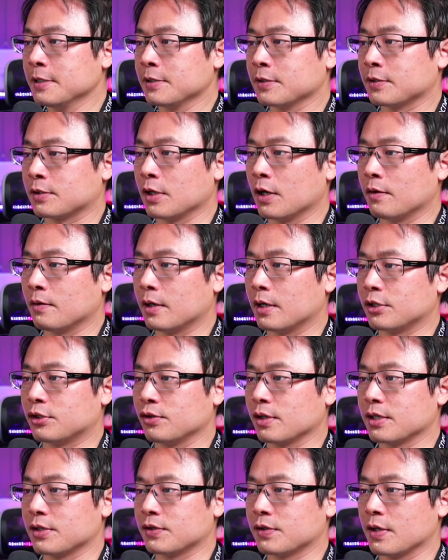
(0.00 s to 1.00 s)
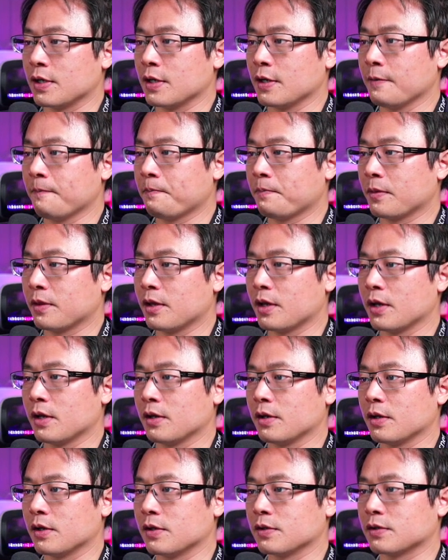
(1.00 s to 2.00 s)
So as you can see, there
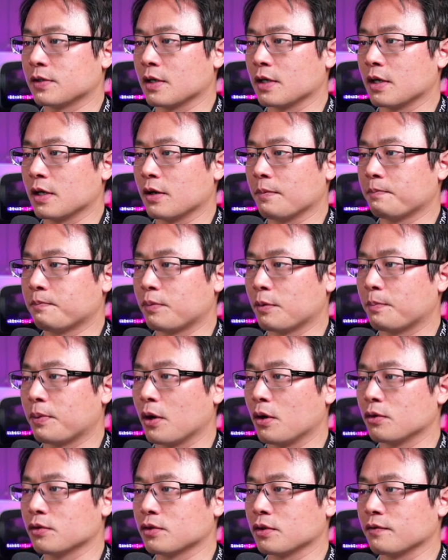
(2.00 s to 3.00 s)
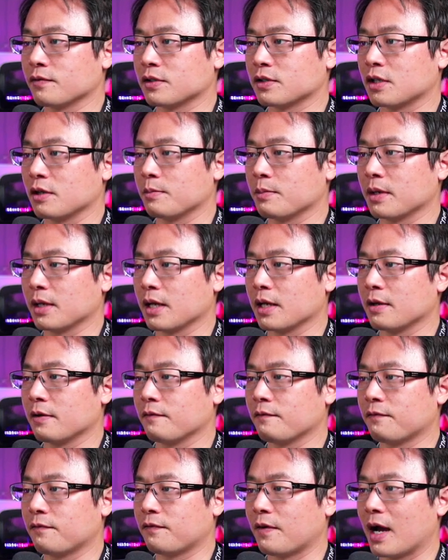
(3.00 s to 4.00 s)
is a proposal to
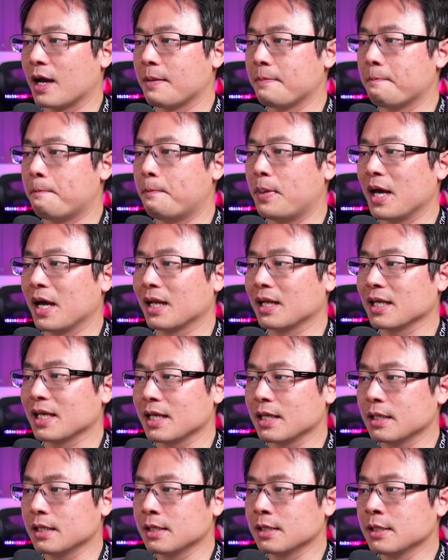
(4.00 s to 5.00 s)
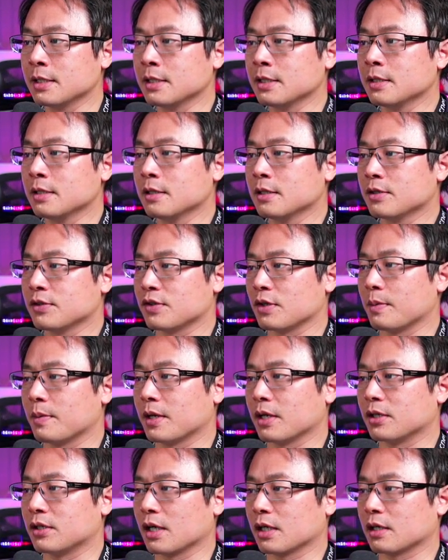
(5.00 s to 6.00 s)
stimulate 5 billion
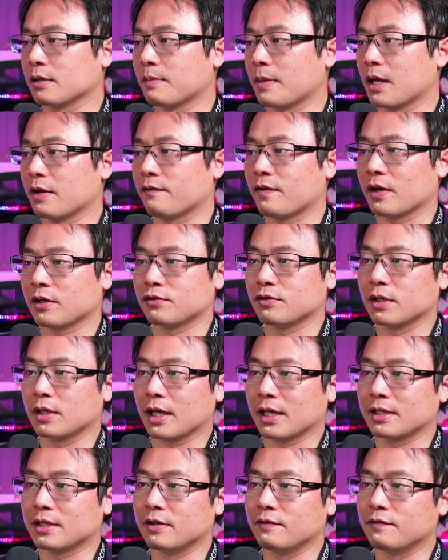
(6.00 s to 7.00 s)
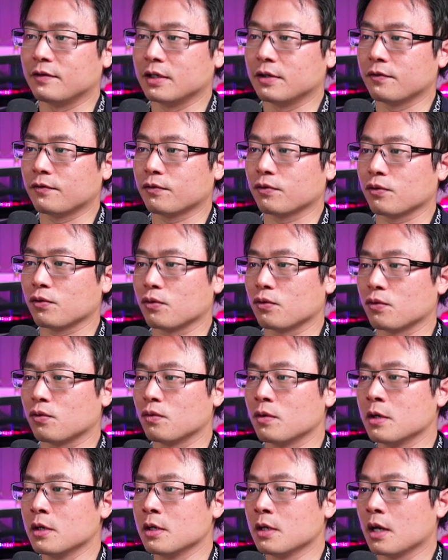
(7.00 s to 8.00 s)
semiconductor manufacturing activity
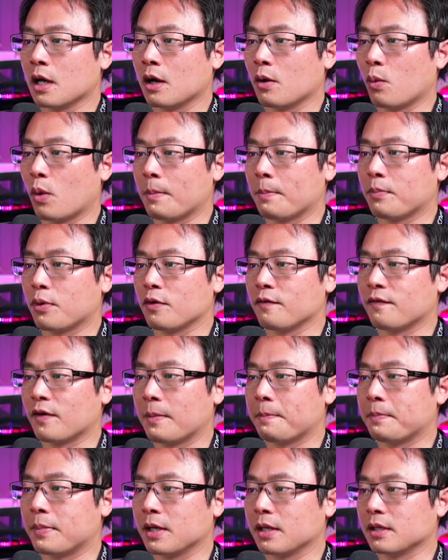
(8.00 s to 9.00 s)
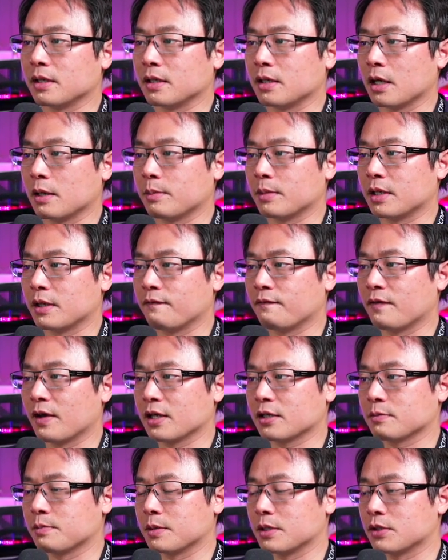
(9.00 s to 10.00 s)
through 1.5 billion government
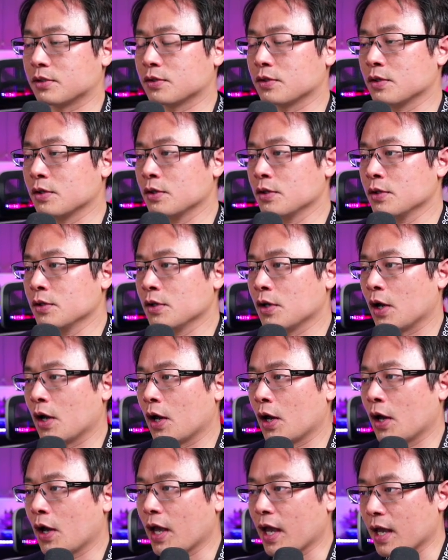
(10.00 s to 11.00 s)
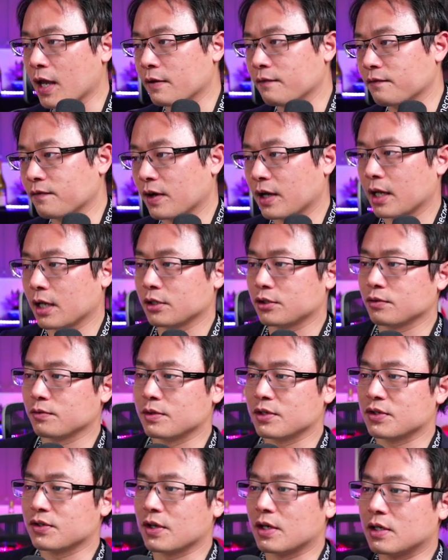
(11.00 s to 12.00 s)
investments and financial
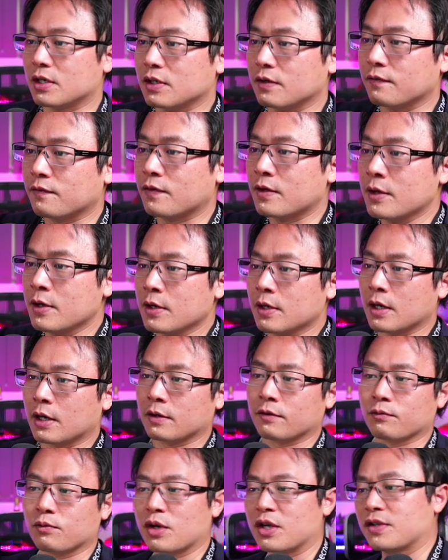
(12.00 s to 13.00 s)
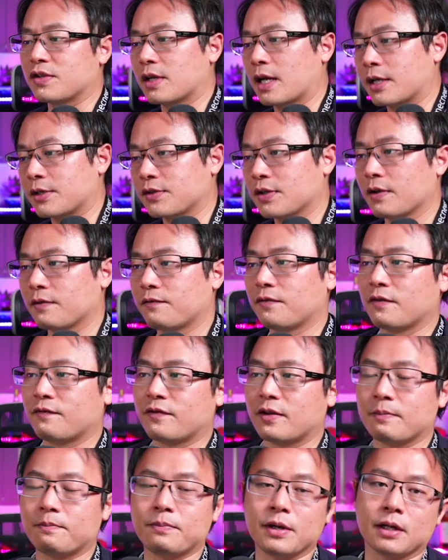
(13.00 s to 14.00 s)
incentive. Now the reason I said
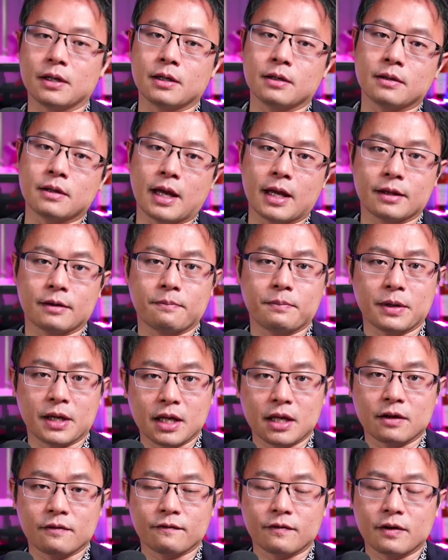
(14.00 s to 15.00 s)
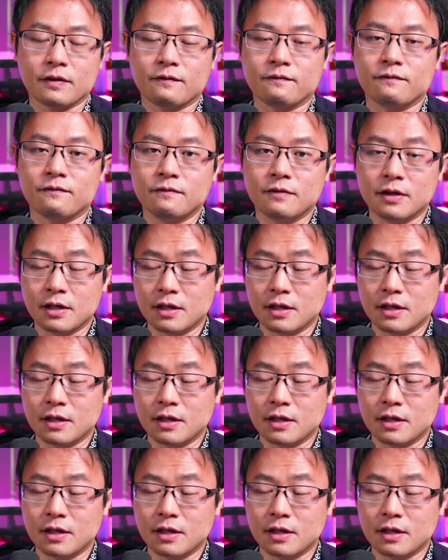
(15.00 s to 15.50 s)
50 billion at the beginning